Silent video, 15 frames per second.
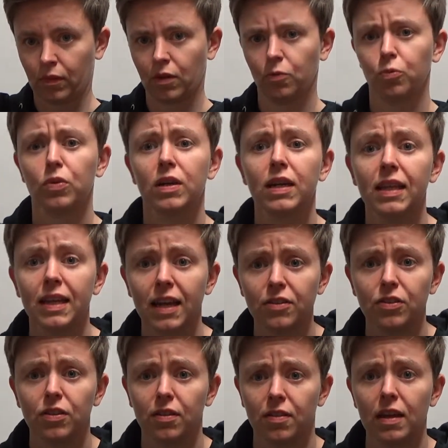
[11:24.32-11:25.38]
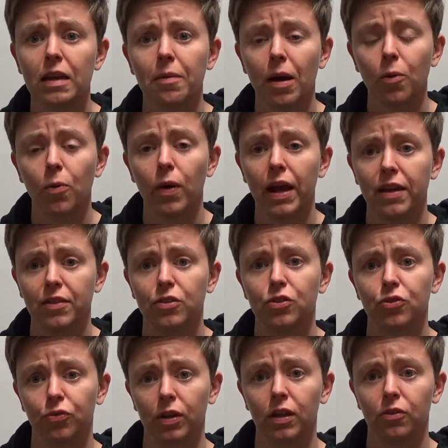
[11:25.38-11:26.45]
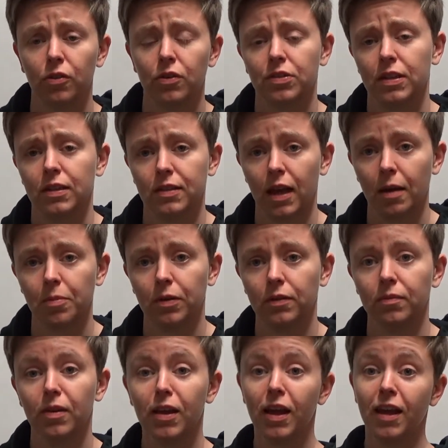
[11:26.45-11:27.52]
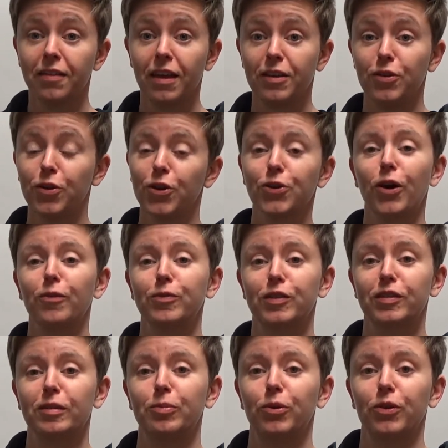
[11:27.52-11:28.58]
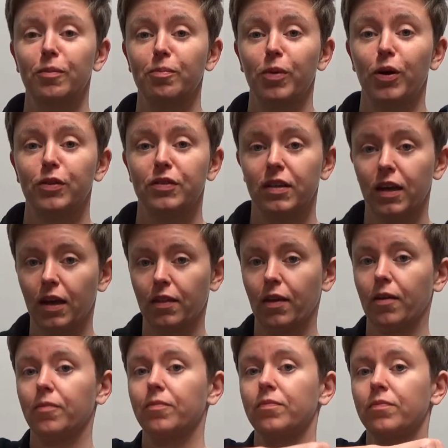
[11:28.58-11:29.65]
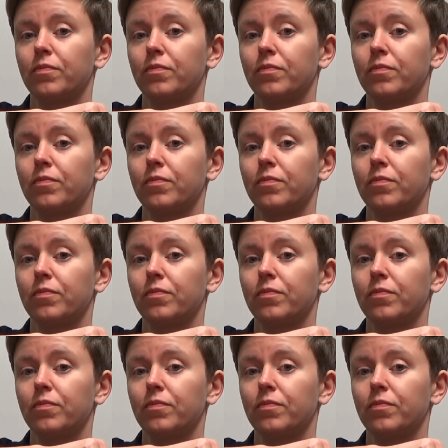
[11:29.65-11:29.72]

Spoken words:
Really gets you to think about where the string crossings happen. Then you can obviously put them both together.